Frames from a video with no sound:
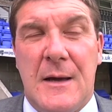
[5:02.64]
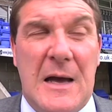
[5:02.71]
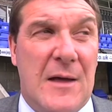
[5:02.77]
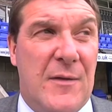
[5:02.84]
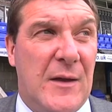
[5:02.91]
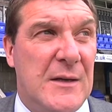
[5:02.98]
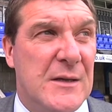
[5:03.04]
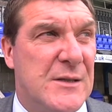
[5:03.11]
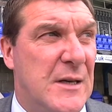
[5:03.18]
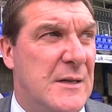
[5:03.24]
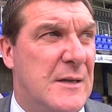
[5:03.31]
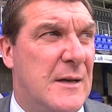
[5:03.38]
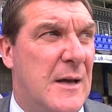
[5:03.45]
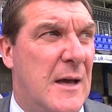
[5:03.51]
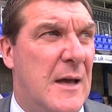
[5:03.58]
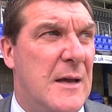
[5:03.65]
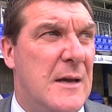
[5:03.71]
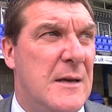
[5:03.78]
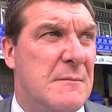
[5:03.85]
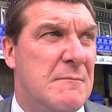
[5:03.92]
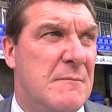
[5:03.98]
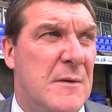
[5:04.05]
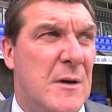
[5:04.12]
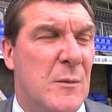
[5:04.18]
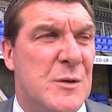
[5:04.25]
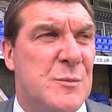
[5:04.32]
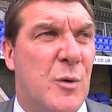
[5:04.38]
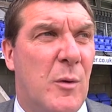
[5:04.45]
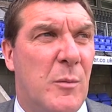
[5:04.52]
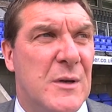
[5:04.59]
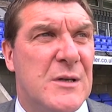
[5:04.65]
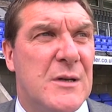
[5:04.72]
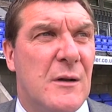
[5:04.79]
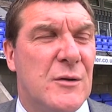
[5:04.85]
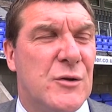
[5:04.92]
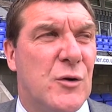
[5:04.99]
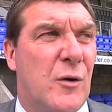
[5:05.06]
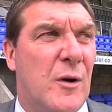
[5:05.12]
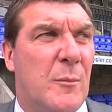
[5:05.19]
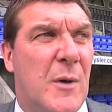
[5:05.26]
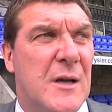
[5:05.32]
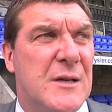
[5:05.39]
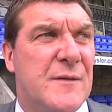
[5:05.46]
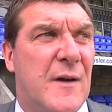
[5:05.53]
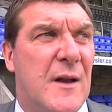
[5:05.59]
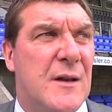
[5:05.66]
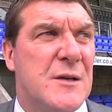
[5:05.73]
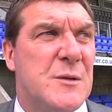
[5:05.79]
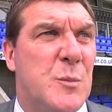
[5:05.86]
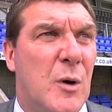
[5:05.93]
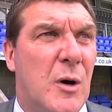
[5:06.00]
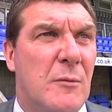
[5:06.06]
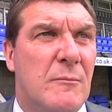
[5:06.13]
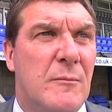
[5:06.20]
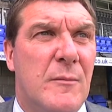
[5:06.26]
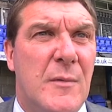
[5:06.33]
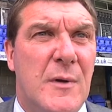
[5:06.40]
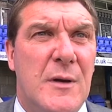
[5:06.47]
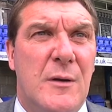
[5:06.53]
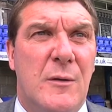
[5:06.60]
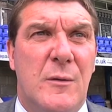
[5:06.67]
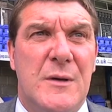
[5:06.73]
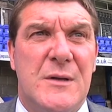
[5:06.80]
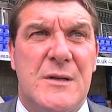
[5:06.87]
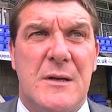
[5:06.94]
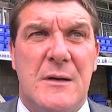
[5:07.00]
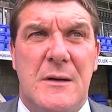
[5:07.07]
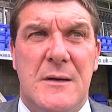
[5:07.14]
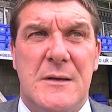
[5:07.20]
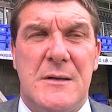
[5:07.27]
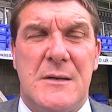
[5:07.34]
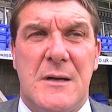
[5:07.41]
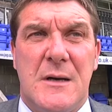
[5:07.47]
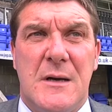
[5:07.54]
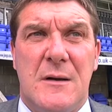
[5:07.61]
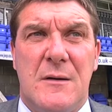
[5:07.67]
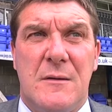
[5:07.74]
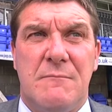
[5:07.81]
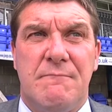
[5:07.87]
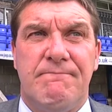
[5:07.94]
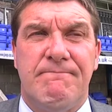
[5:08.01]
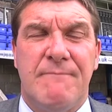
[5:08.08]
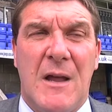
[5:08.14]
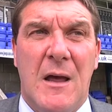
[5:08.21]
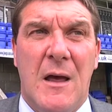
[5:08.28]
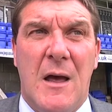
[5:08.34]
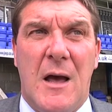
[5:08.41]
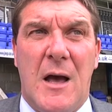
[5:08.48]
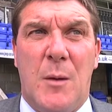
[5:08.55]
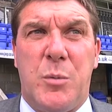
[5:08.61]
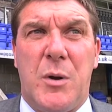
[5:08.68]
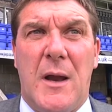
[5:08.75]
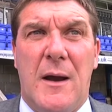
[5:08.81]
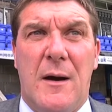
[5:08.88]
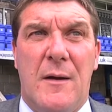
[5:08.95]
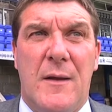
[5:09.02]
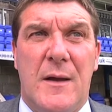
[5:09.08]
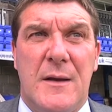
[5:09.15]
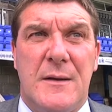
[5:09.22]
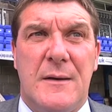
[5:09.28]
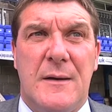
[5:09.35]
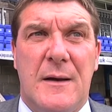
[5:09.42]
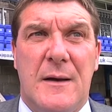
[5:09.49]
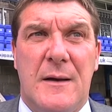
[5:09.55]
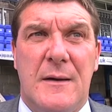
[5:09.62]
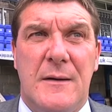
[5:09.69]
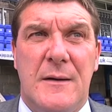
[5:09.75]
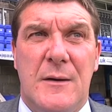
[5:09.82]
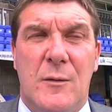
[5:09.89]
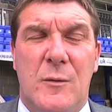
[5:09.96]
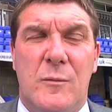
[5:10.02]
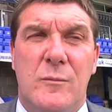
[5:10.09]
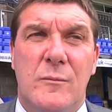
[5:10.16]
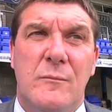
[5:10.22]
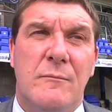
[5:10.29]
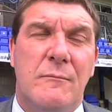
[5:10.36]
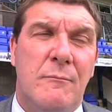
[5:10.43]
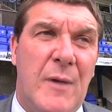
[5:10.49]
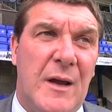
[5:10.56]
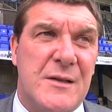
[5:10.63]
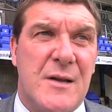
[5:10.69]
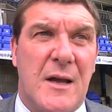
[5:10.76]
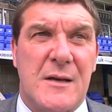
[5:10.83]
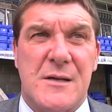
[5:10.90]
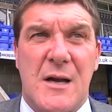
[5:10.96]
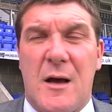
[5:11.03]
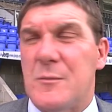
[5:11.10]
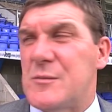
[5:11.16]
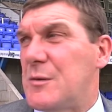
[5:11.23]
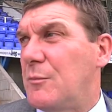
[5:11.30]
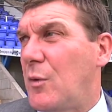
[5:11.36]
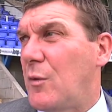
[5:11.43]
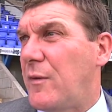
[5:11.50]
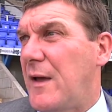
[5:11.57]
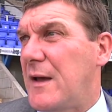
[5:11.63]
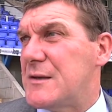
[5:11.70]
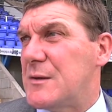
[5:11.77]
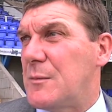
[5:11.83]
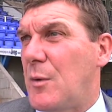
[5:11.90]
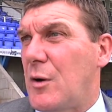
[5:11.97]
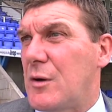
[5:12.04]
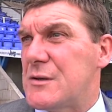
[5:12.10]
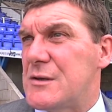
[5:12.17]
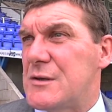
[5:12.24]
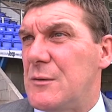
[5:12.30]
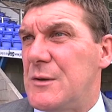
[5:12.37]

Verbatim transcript: I think you've seen today, you know he's probably still short of match fitness, but you know, he's, he's a, uh, a player that uh, you know makes things happen from both ends of the boxes.